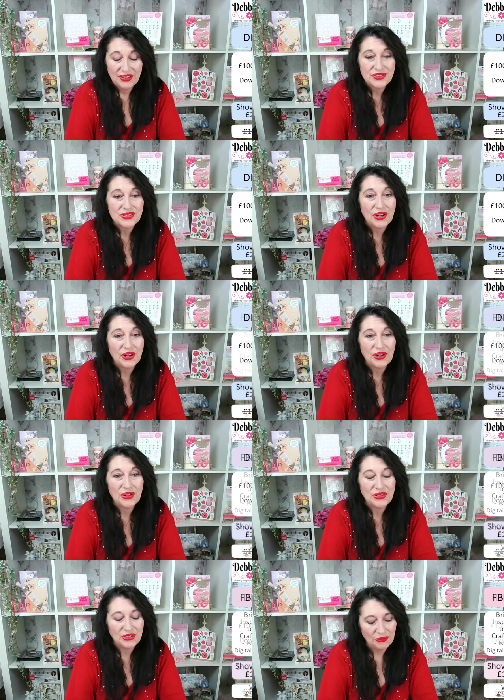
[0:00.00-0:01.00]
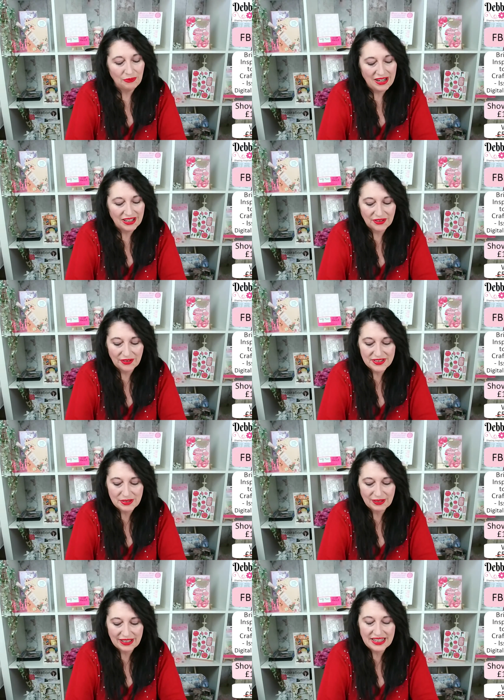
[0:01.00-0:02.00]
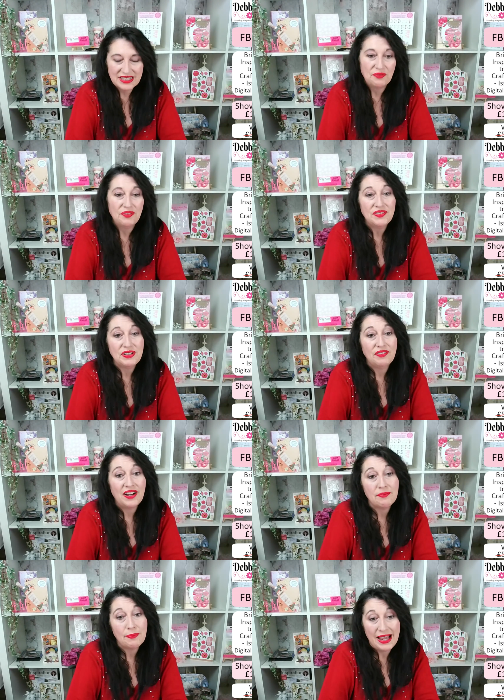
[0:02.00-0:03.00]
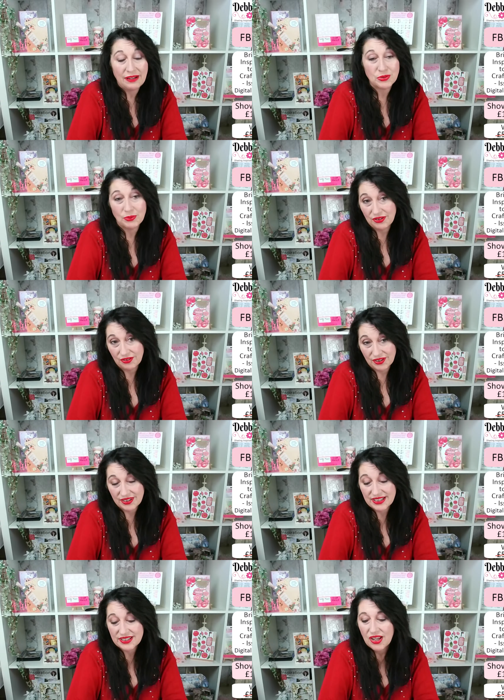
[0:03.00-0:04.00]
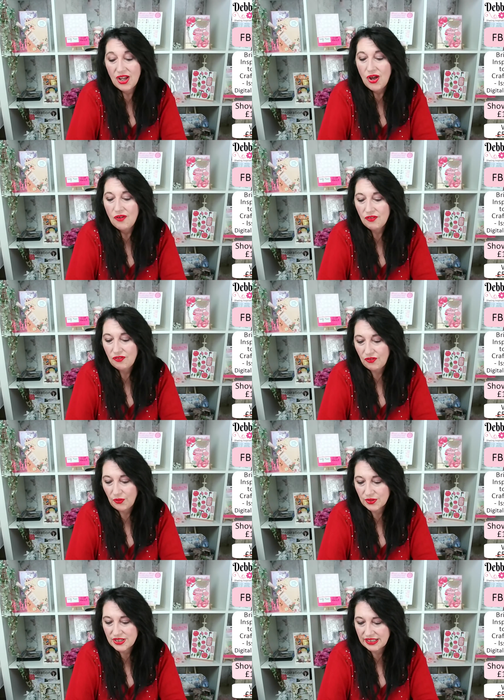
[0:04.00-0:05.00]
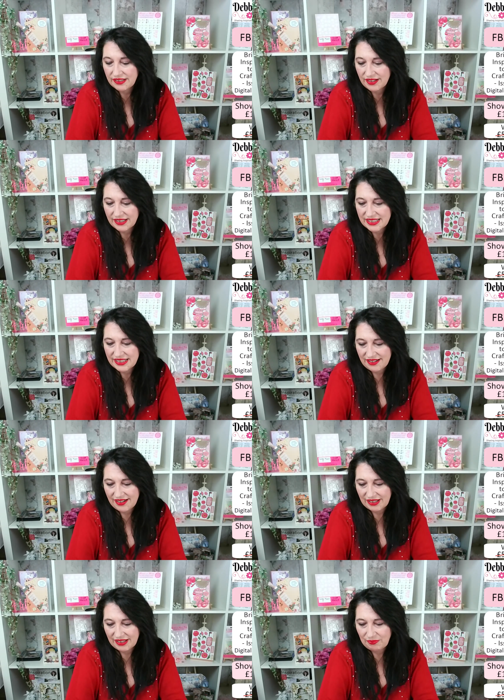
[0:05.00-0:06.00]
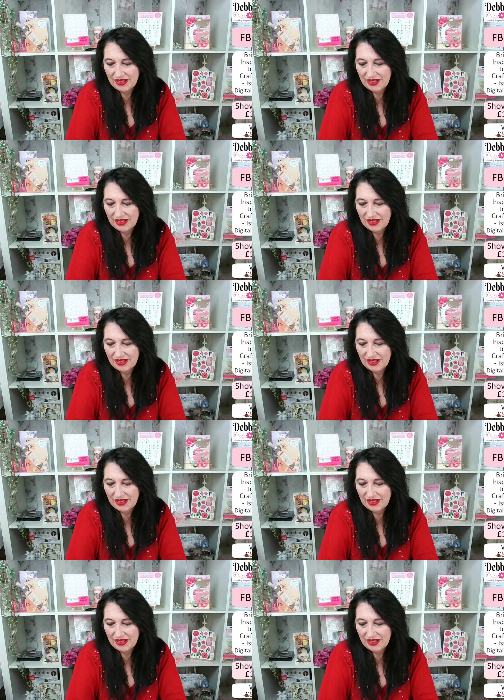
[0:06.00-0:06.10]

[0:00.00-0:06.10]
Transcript: So you are going to be getting £55 worth of goodies for £14.99.